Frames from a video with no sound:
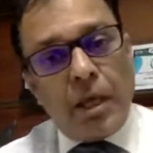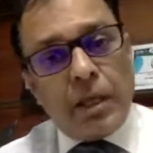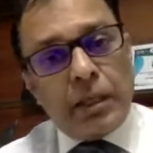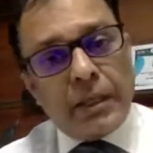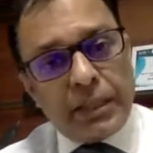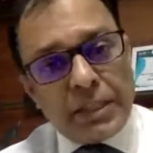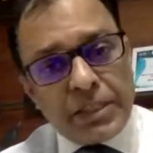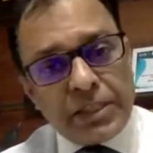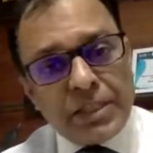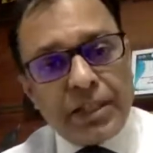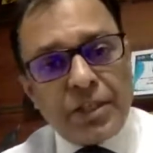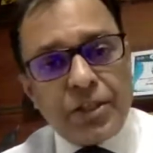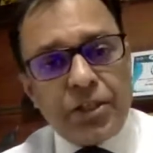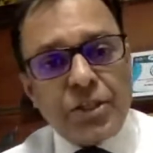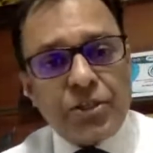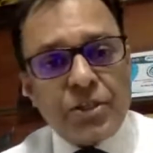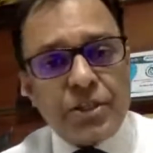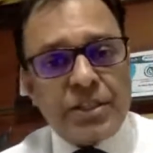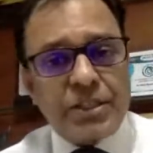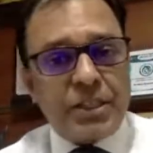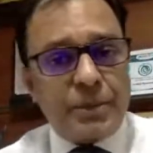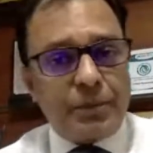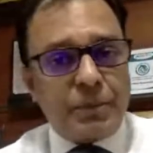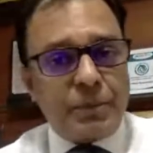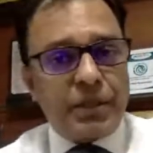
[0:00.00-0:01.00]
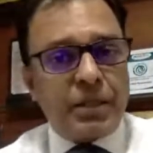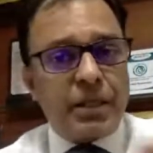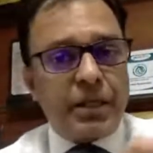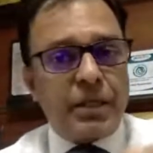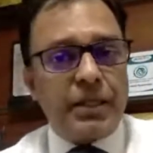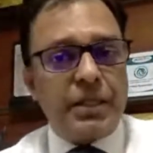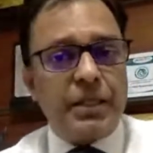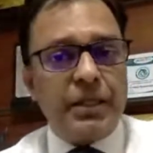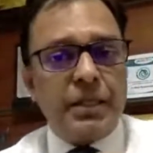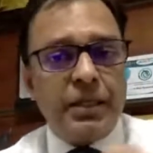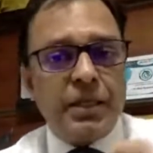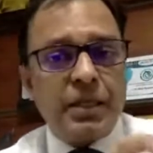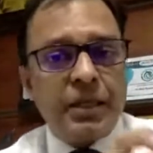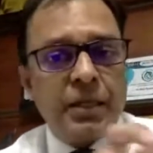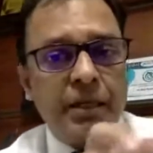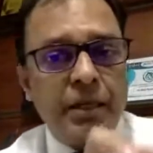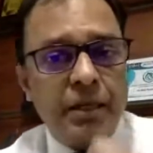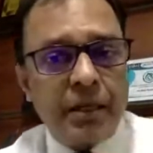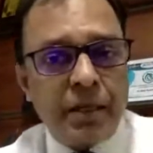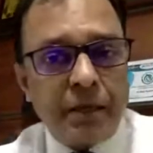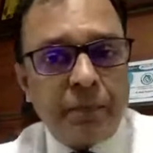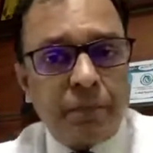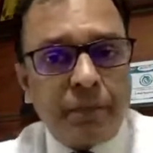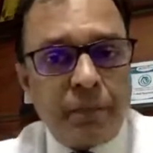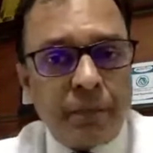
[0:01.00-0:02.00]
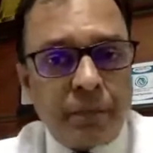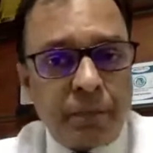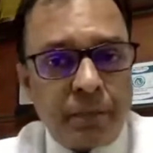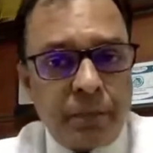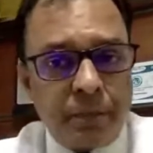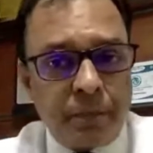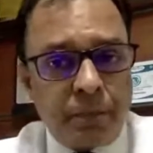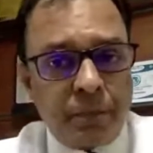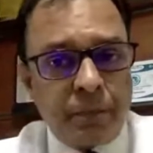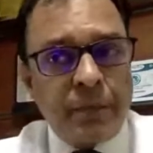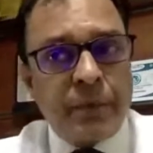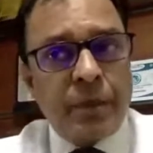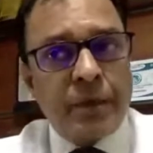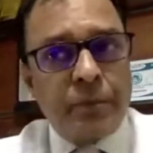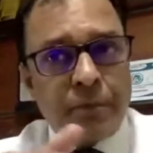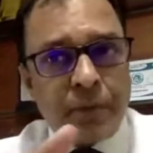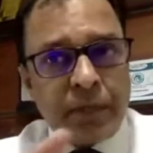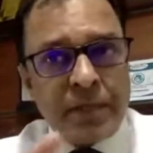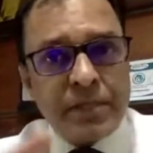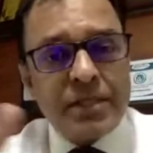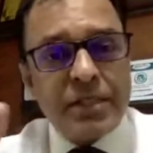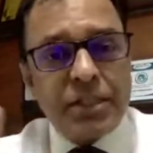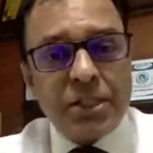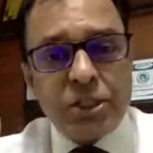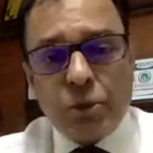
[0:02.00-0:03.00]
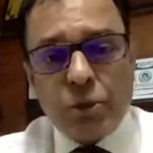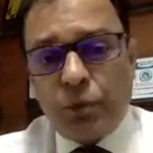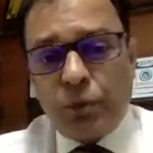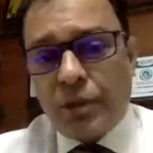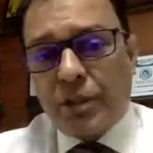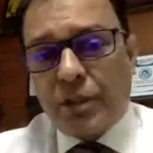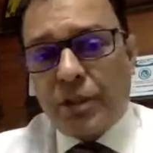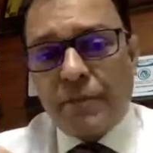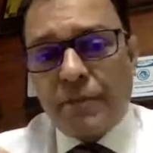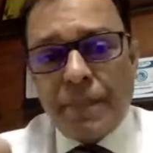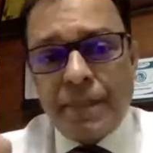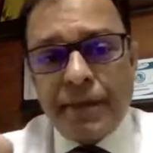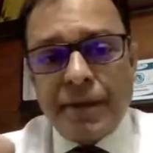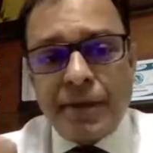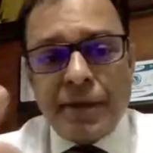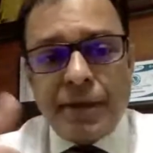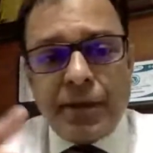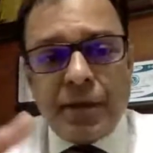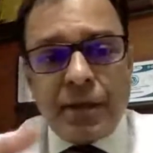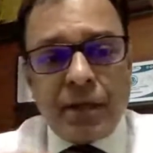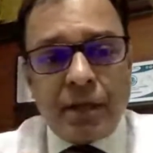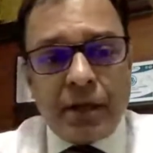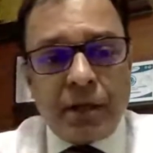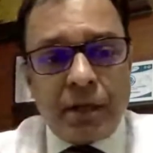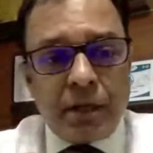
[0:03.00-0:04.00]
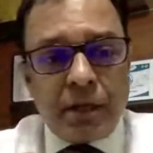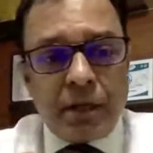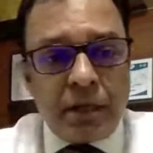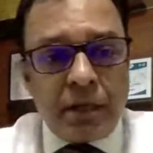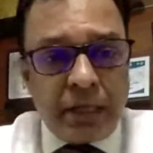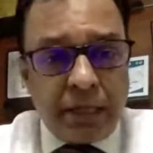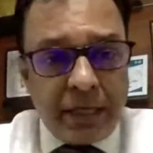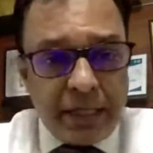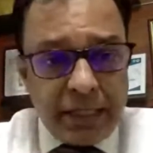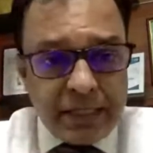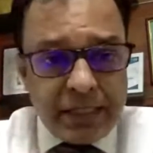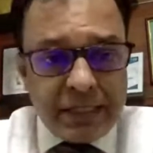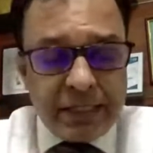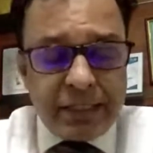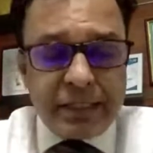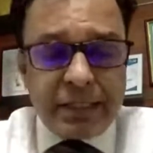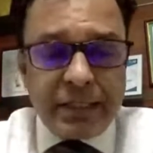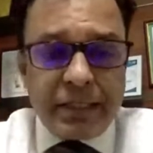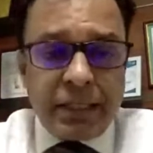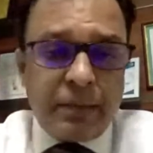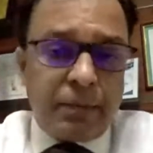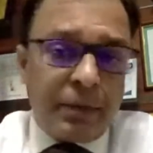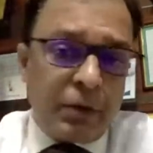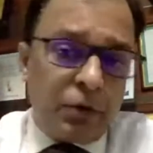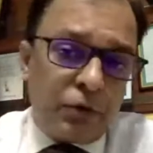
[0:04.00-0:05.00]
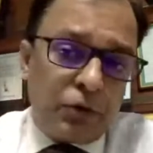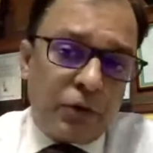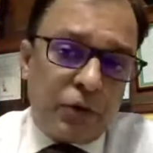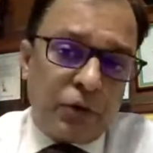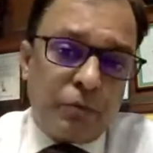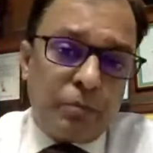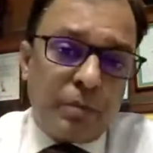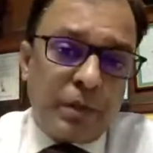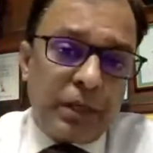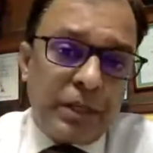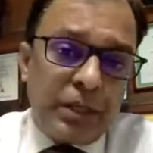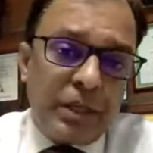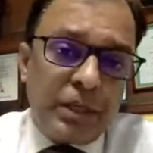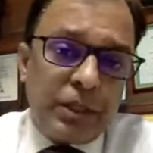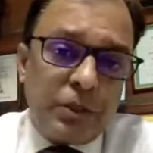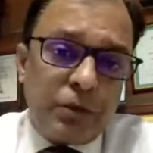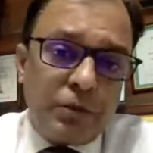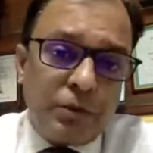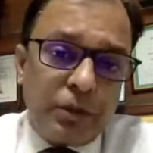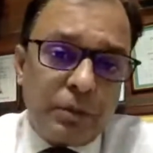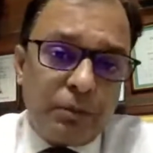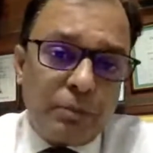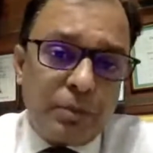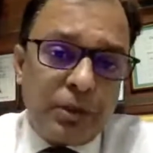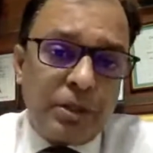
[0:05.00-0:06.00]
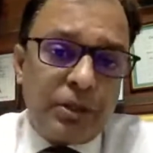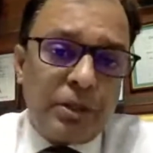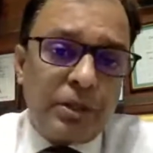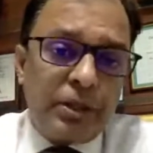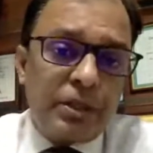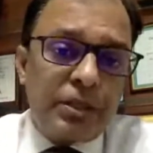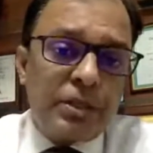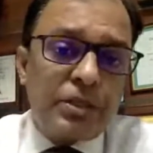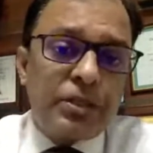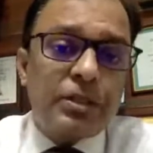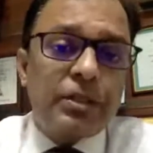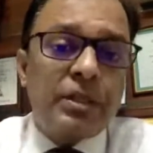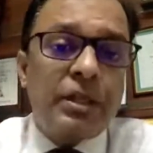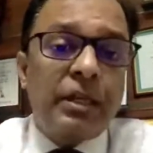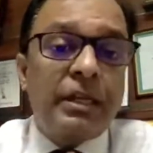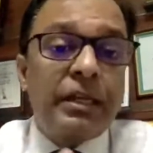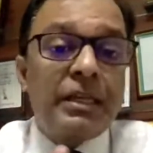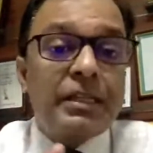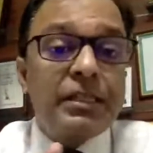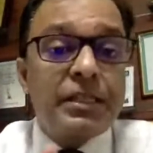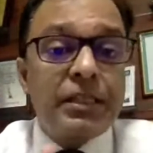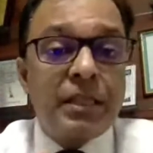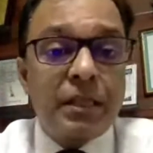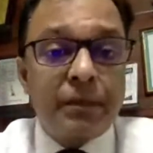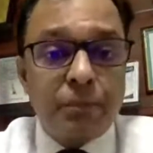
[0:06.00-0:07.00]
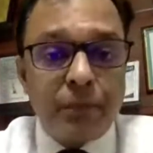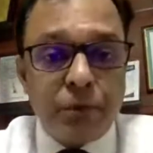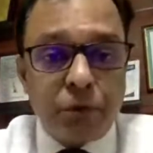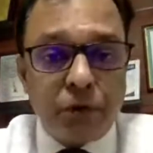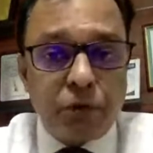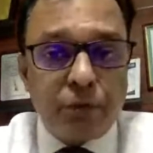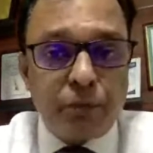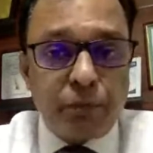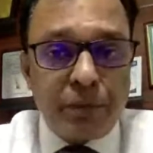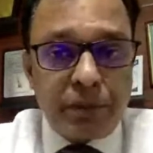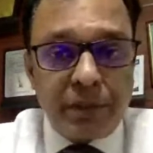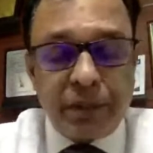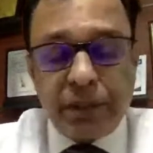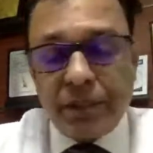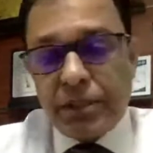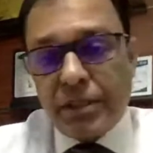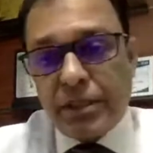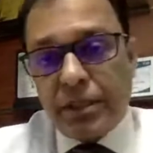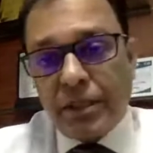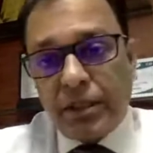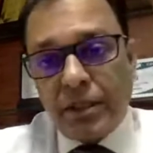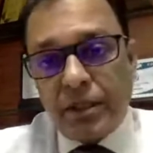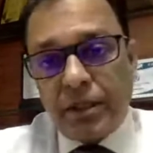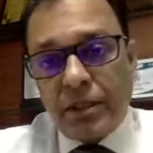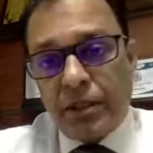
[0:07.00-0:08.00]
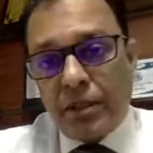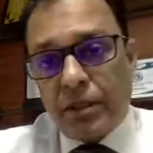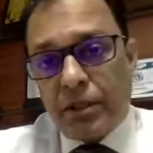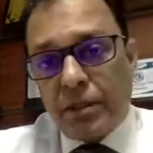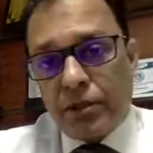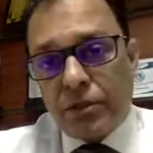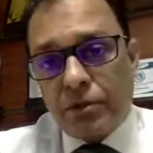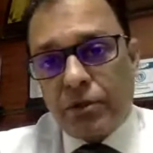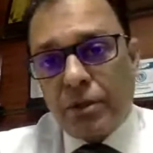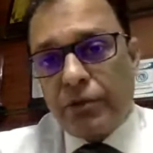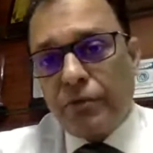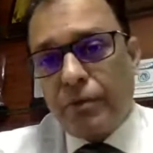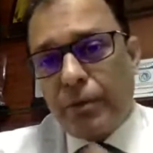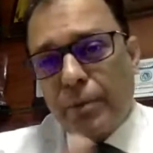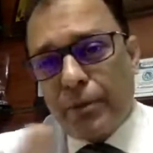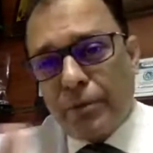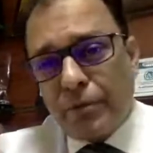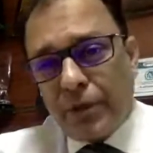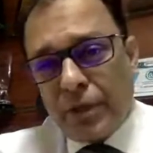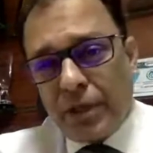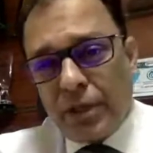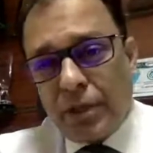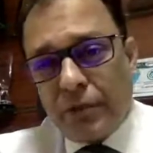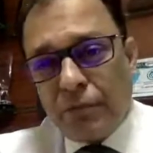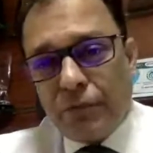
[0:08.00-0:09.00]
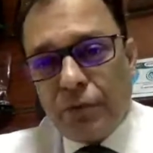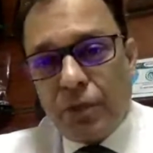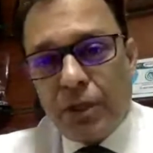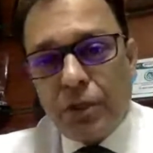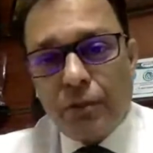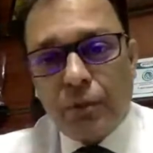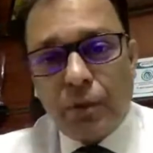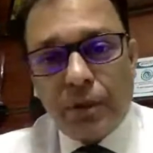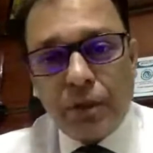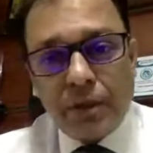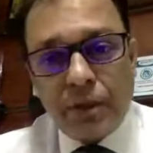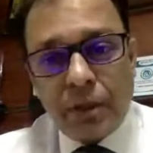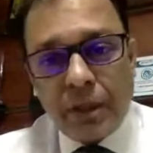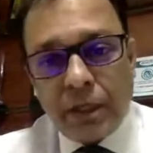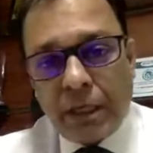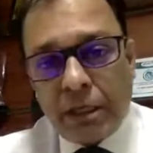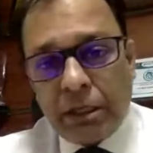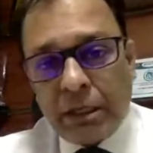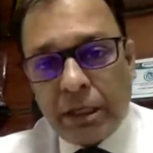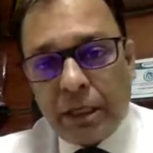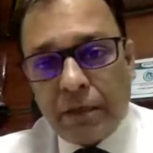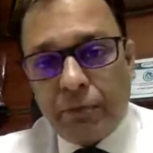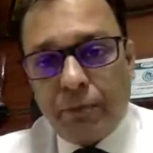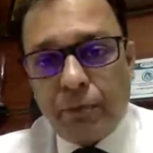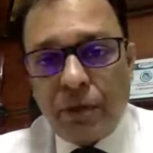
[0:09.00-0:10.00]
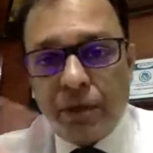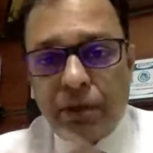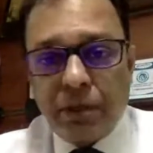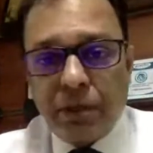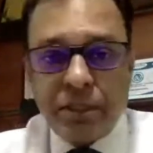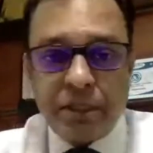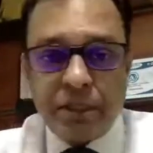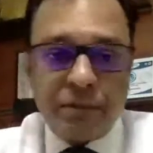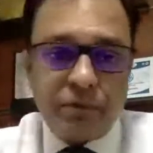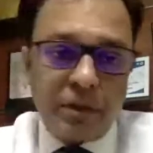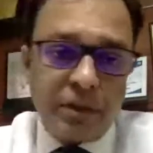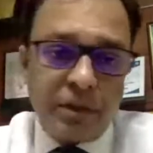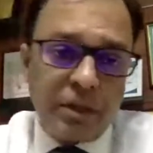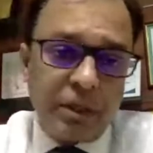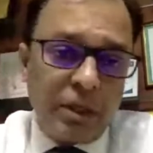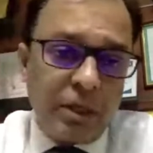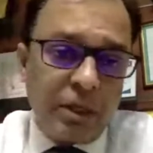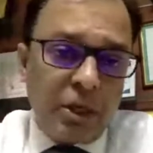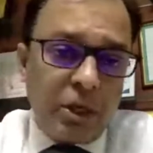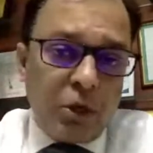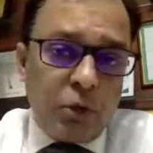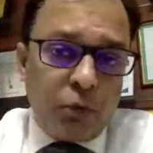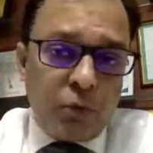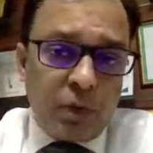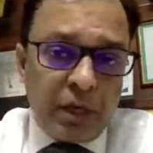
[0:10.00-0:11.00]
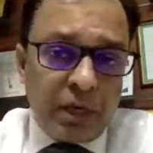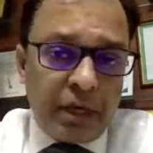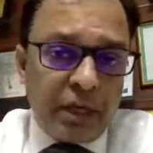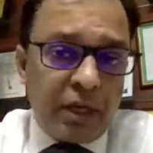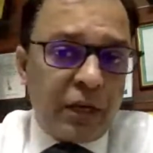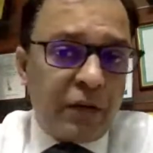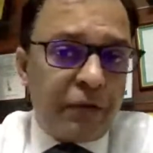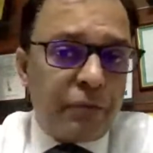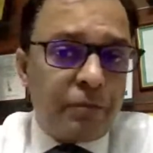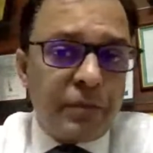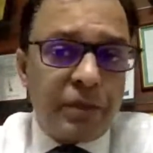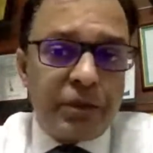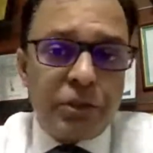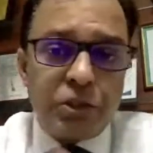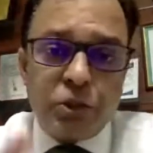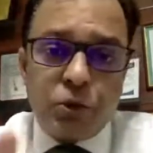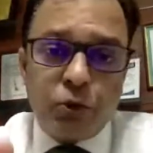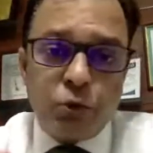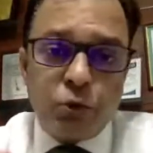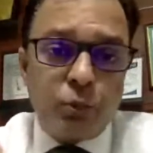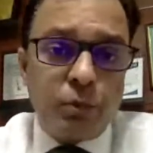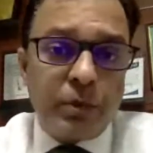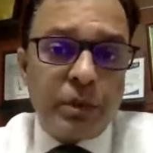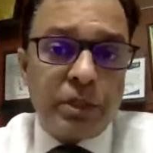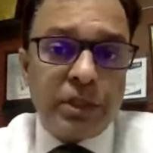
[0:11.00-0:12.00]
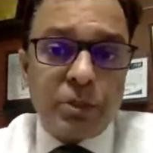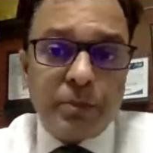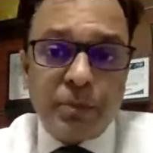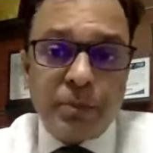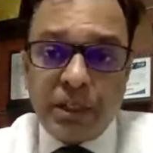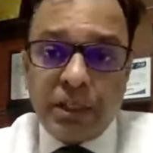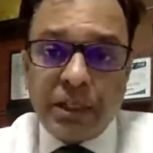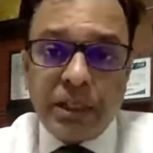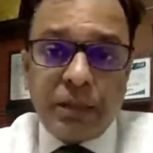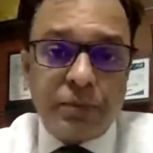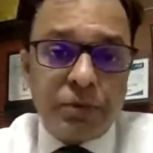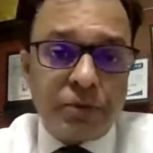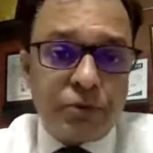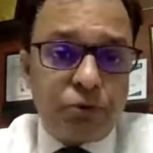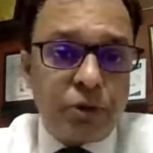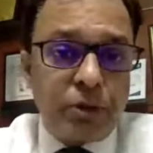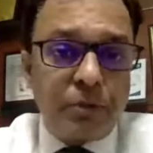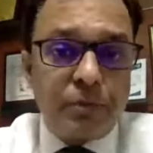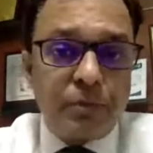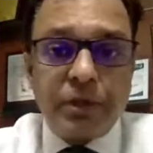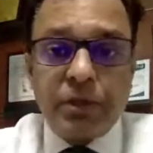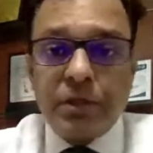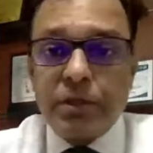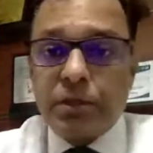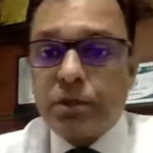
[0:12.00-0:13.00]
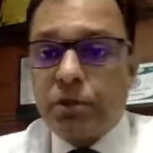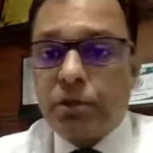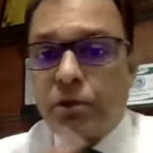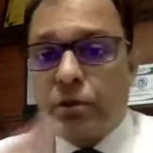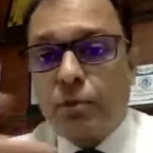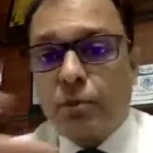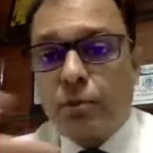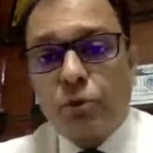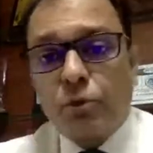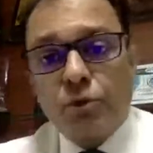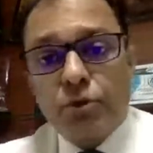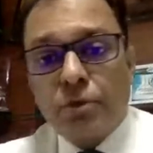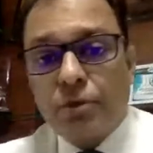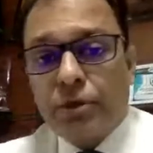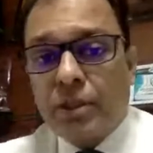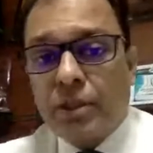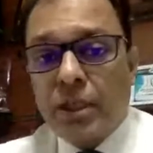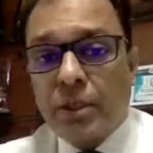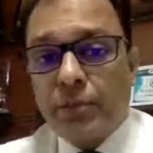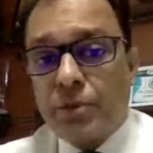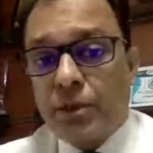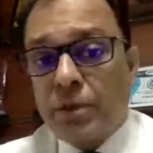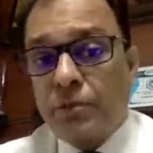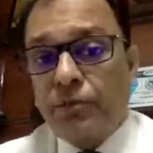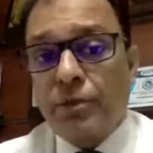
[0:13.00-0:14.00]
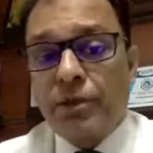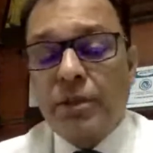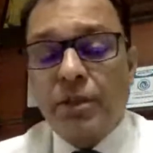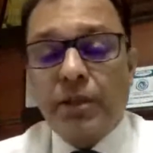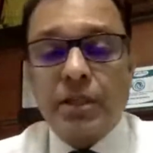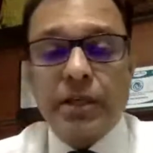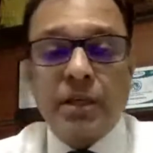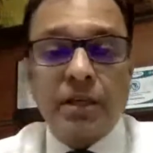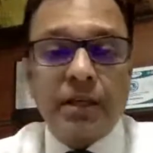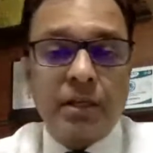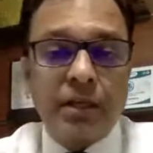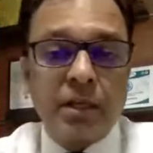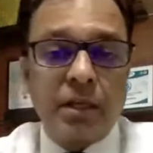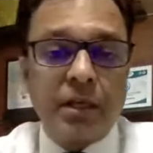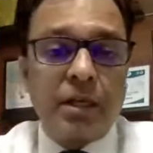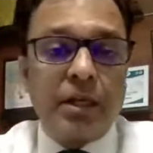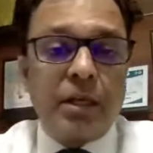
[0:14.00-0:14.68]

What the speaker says: This condition is typically it presents with less amount of bleeding during periods, less number of periods in a year. So it will be very infrequent. They can get periods every 1.5 months, 2 months, many times 3 months, or most of the times even they can